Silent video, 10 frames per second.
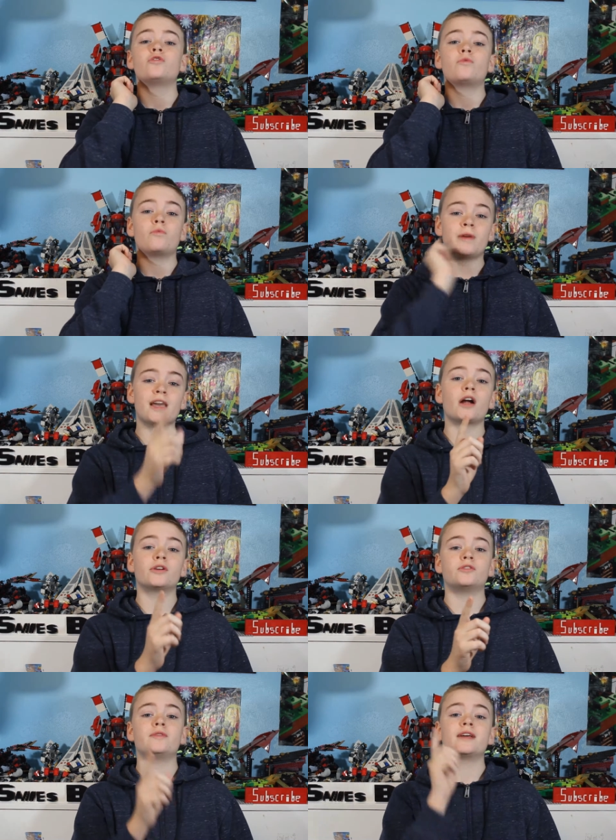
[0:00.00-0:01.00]
We are
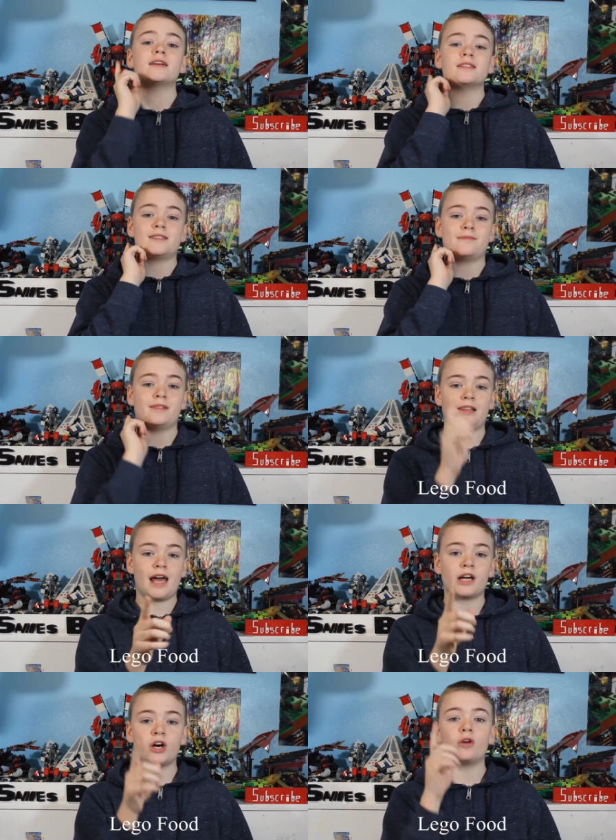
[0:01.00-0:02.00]
doing some
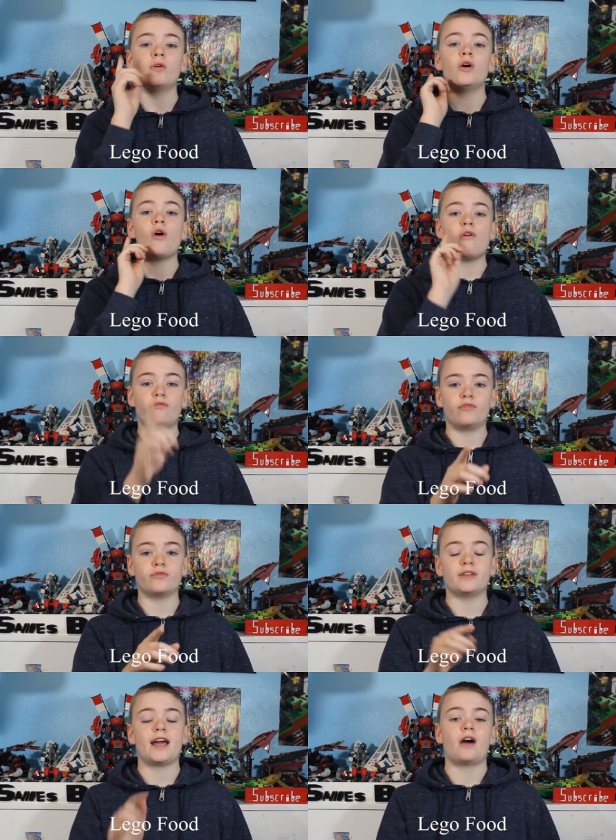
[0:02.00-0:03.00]
Lego
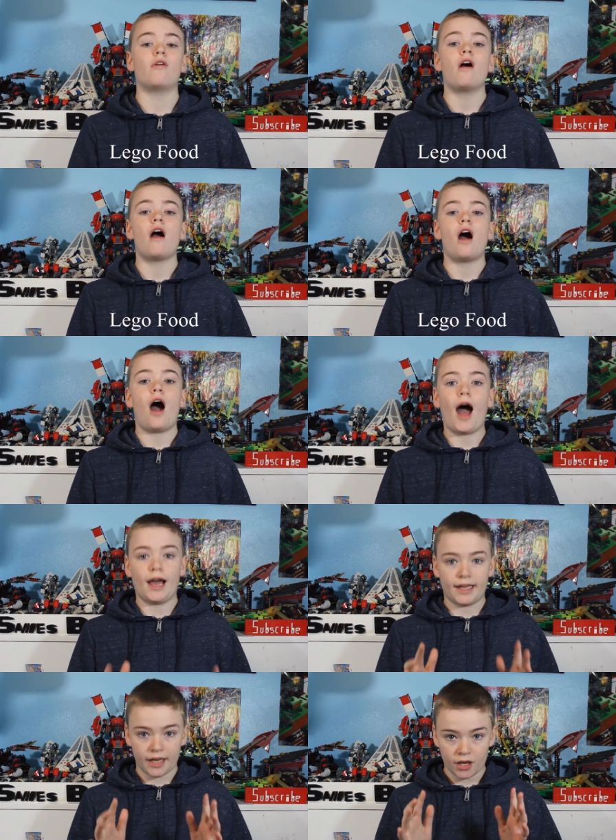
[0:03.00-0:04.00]
food. Now,
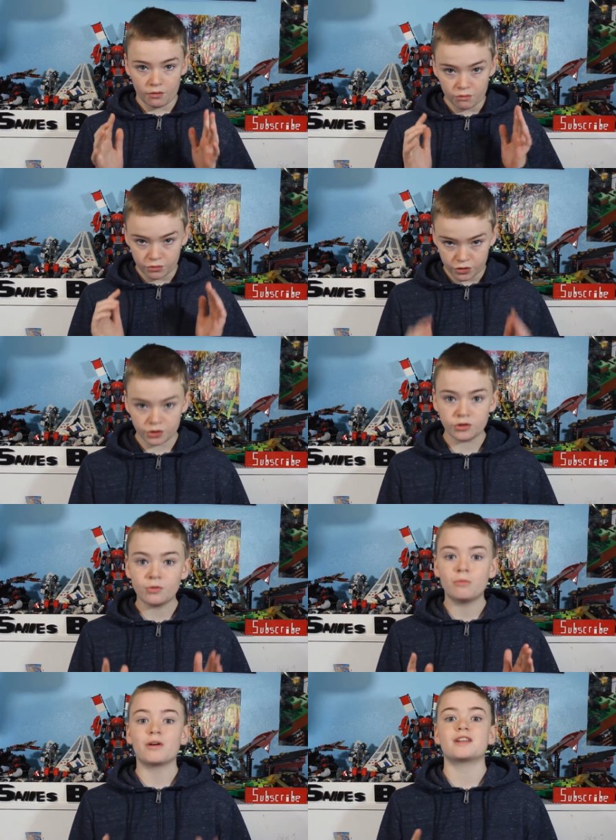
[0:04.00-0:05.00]
I do
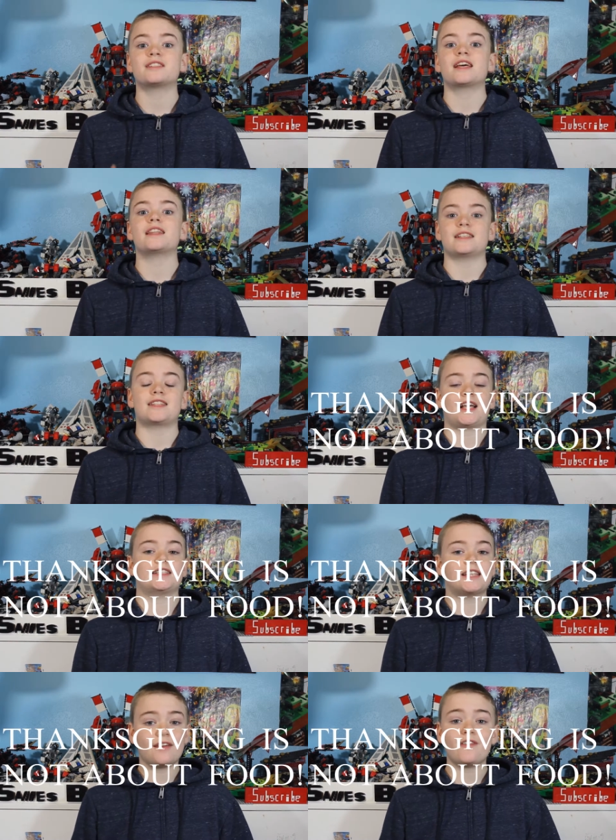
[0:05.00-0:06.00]
want to say that
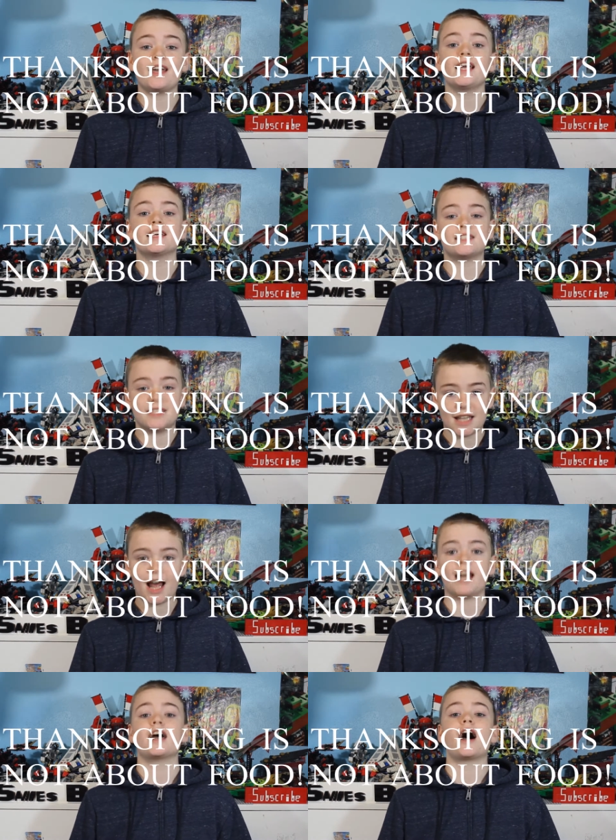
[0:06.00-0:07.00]
Thanksgiving is
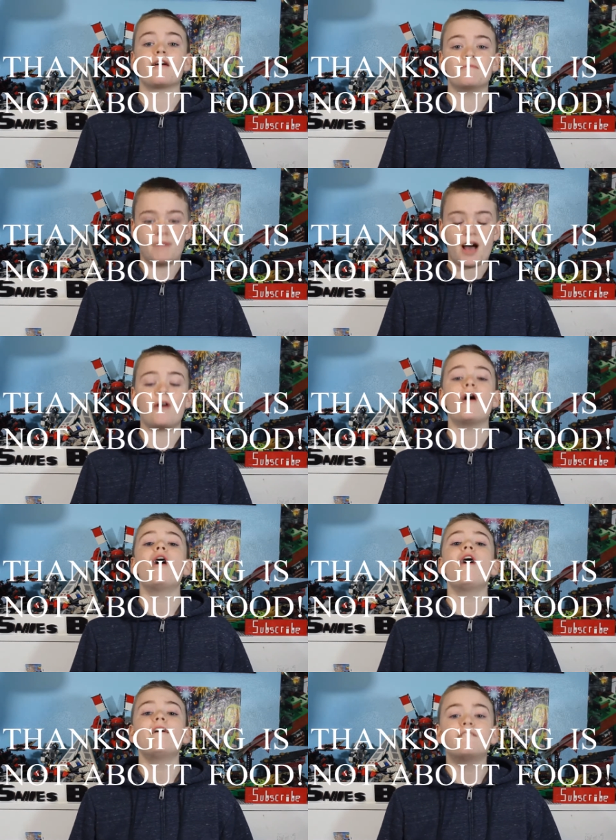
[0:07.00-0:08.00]
not about
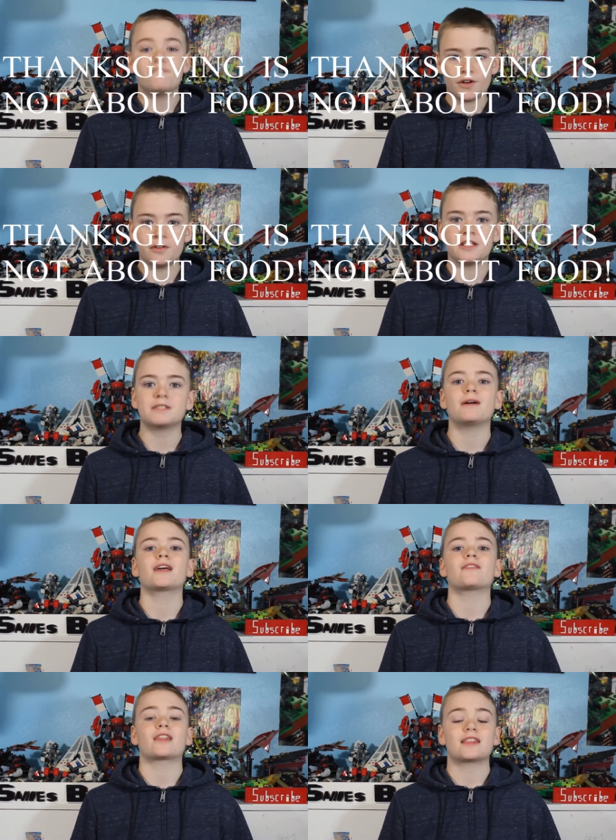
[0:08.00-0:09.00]
food. It's about
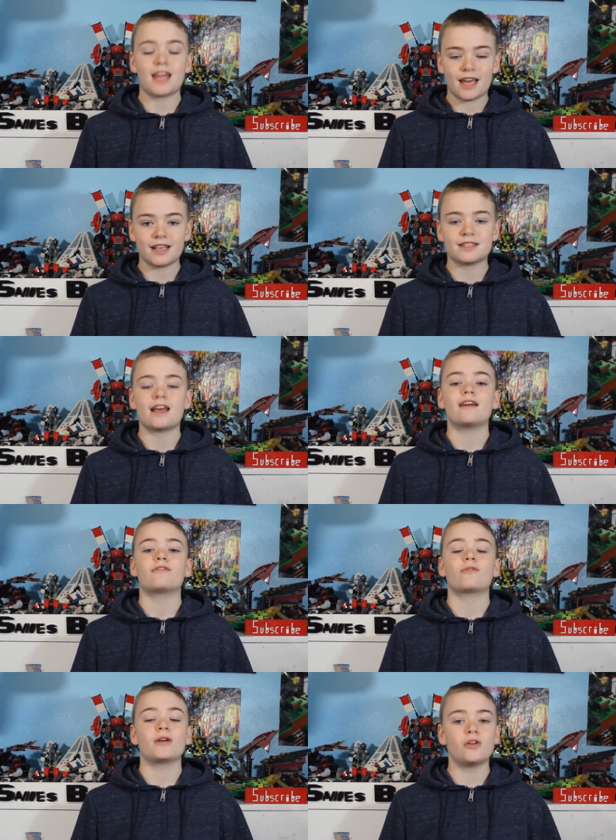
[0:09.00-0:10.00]
giving thanks
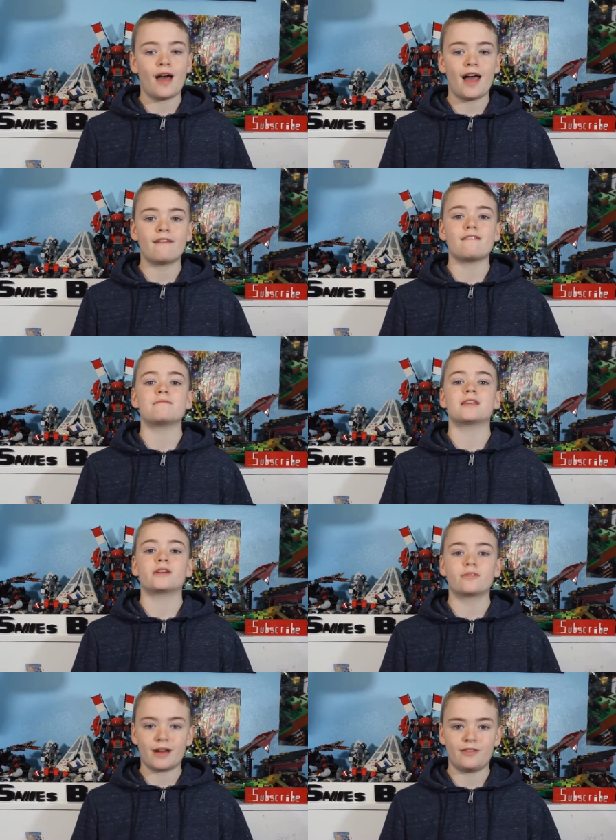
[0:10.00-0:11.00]
for what you have and
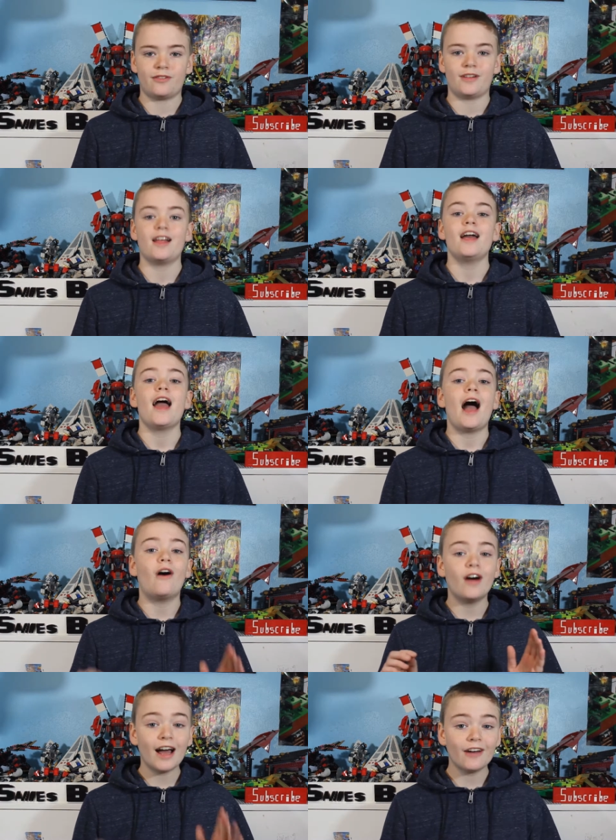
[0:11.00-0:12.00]
being grateful.
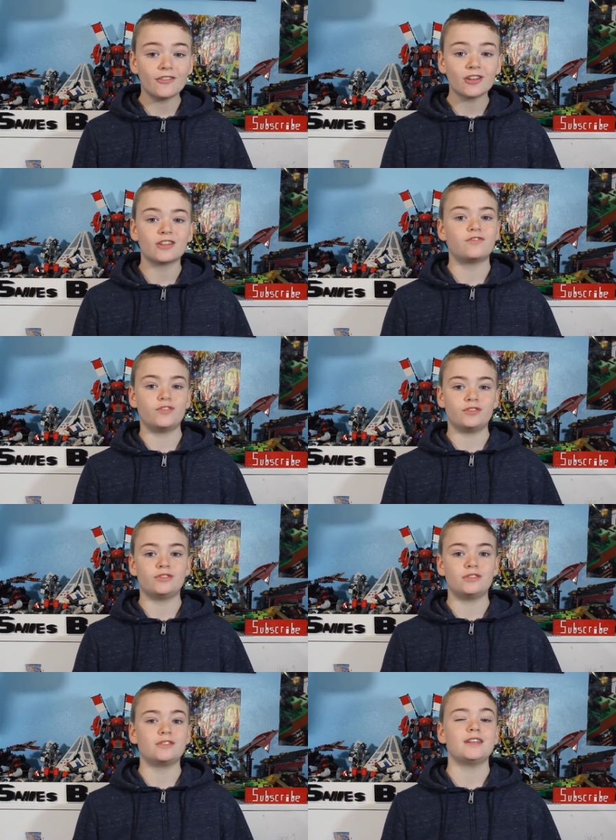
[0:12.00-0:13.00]
However, the
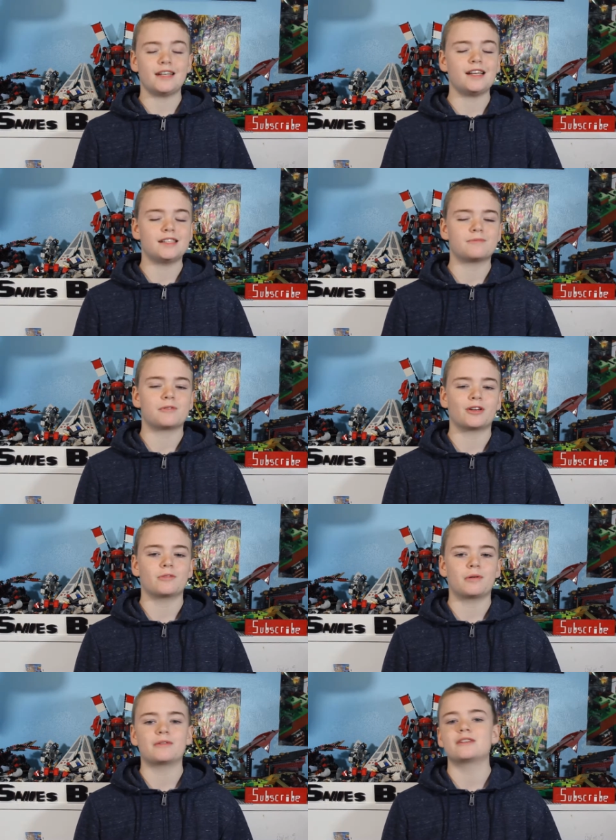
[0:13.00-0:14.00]
food, it's a pretty
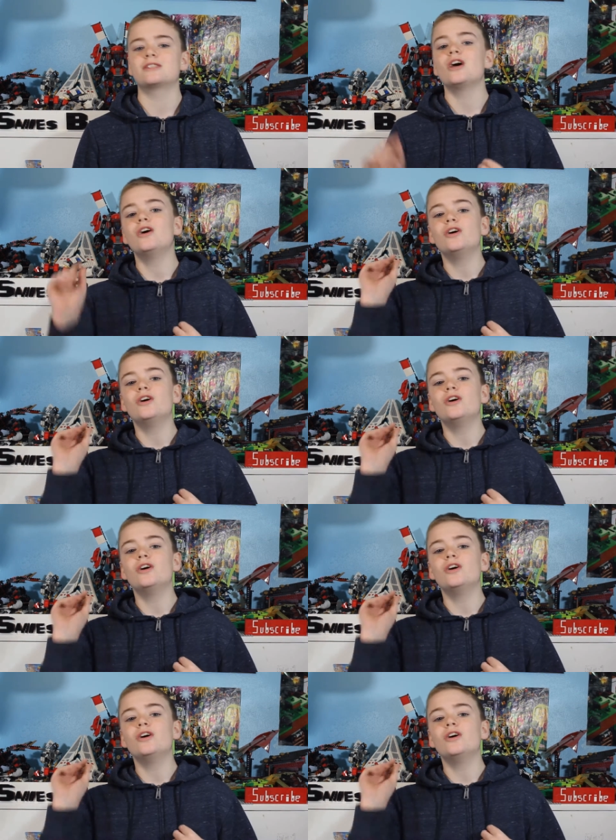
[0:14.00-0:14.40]
good bonus.